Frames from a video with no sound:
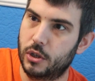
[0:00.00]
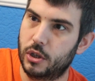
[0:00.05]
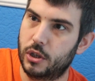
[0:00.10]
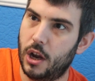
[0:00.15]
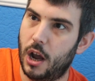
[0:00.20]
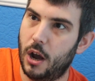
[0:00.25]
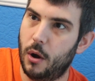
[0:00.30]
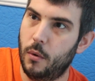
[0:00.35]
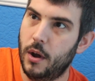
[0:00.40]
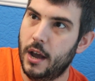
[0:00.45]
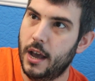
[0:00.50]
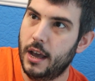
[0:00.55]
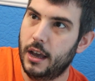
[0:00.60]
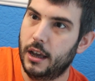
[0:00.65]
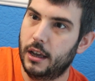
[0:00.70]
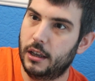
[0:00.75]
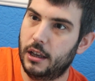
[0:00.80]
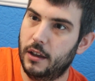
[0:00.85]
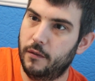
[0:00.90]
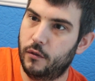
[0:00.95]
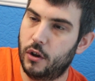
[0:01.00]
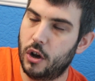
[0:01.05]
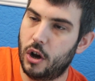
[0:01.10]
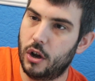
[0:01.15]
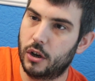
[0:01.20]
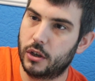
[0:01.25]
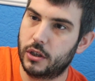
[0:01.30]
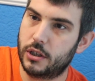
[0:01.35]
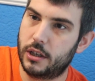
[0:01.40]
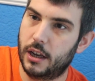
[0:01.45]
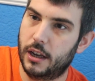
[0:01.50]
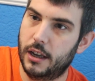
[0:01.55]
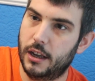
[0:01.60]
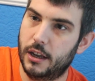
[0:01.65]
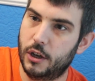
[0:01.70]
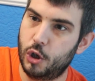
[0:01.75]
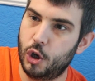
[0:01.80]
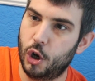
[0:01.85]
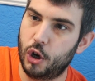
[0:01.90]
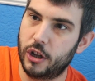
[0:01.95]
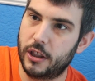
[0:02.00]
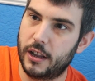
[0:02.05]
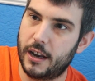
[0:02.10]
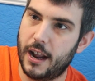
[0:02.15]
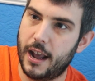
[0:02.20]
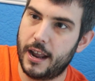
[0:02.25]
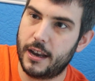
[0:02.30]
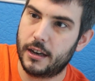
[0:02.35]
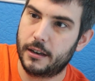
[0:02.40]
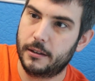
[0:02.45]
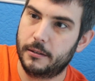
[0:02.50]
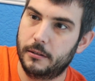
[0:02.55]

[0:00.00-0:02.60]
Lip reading: So you've got Shaun of the Dead,